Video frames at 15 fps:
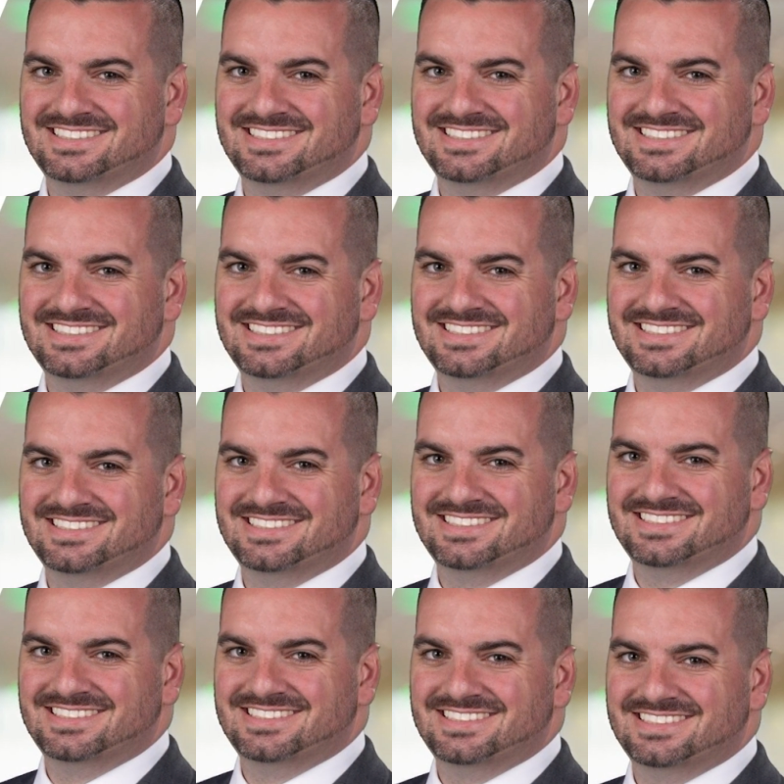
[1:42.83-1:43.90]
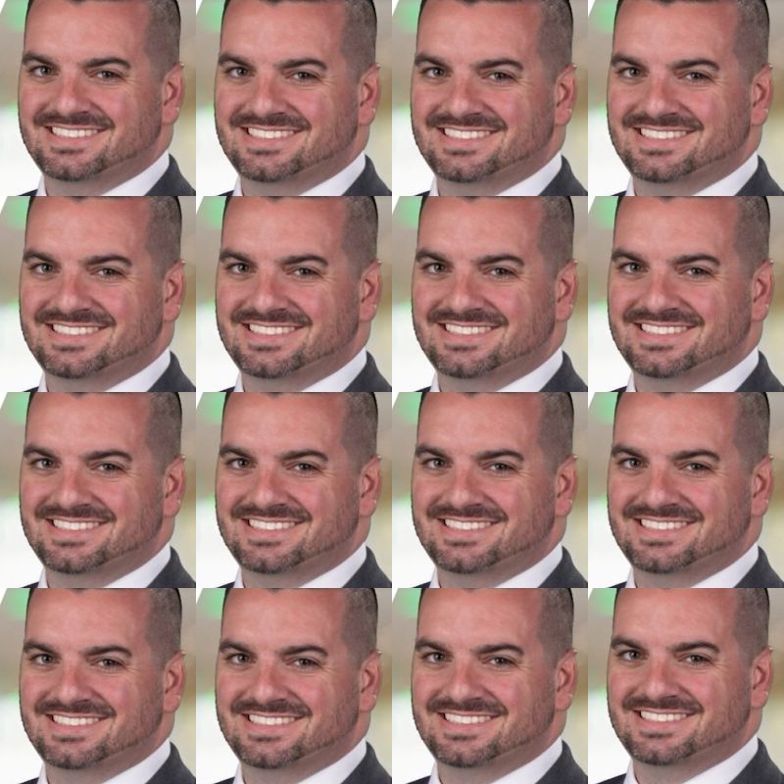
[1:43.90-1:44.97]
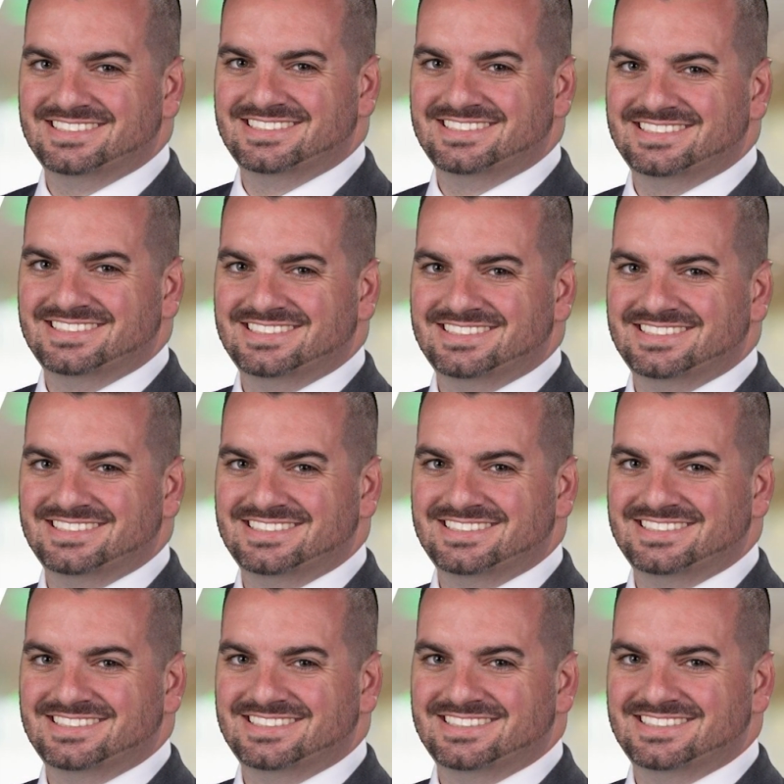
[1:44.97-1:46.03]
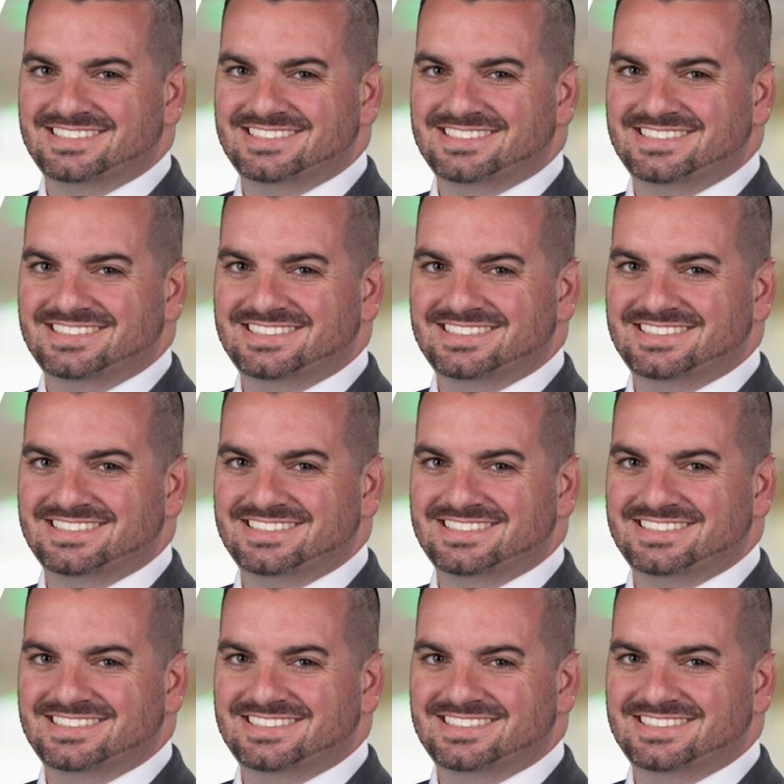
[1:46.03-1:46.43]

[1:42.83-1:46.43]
(no one is talking)